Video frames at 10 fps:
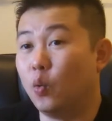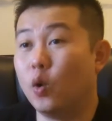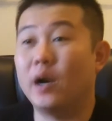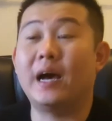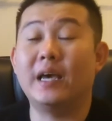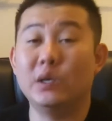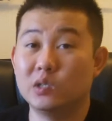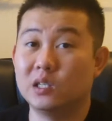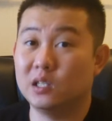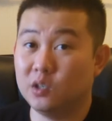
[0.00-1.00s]
what I
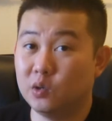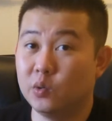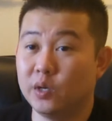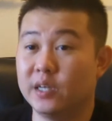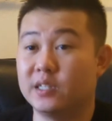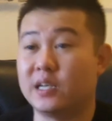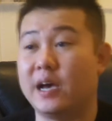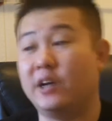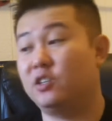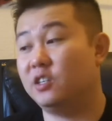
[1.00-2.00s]
usually do is
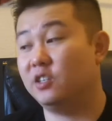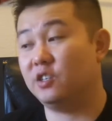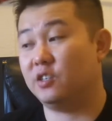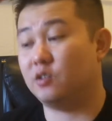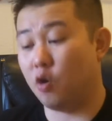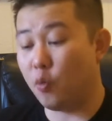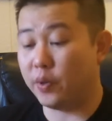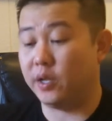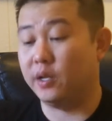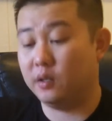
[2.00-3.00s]
I actually just
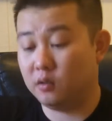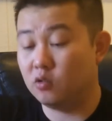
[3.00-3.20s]
open it.